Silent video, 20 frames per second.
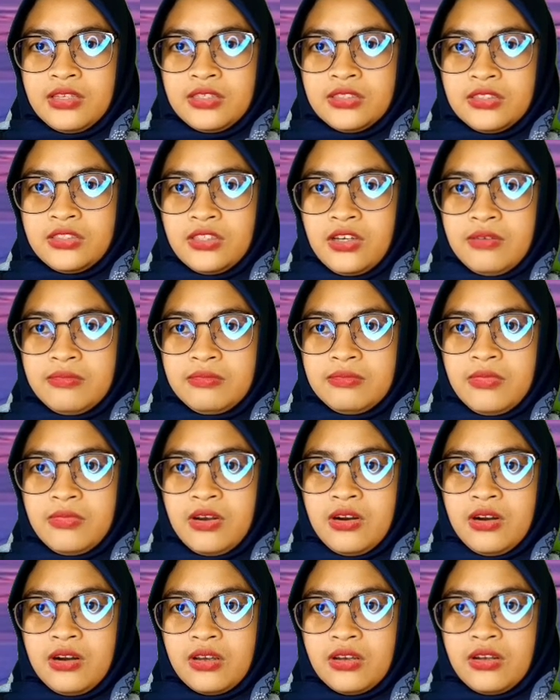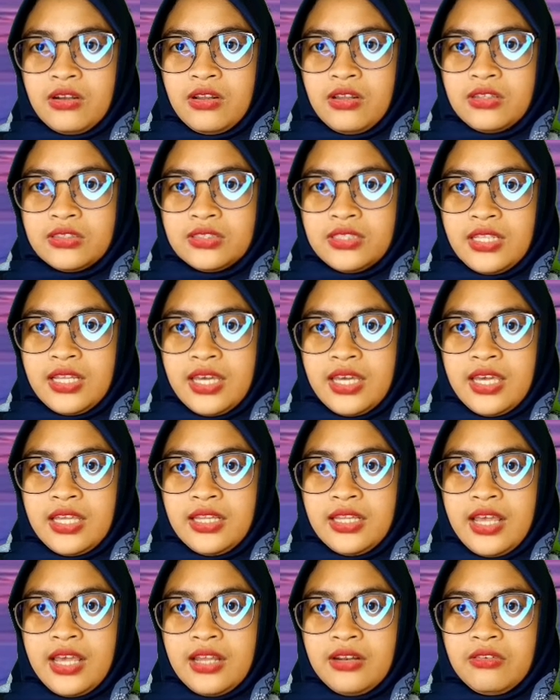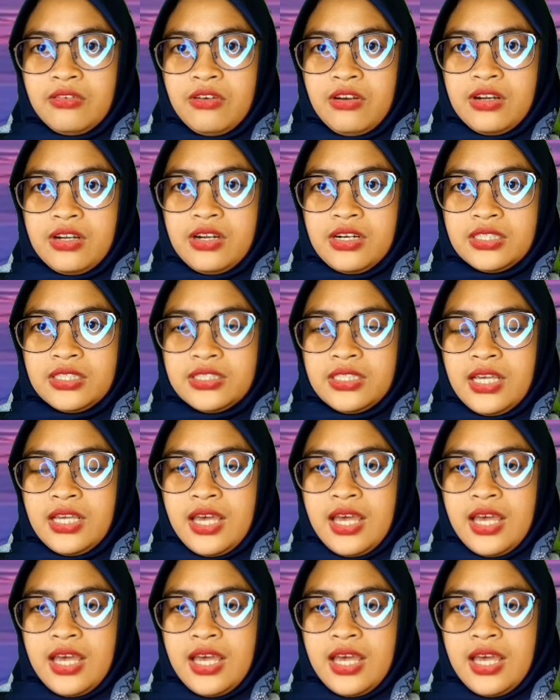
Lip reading: some more costly than others.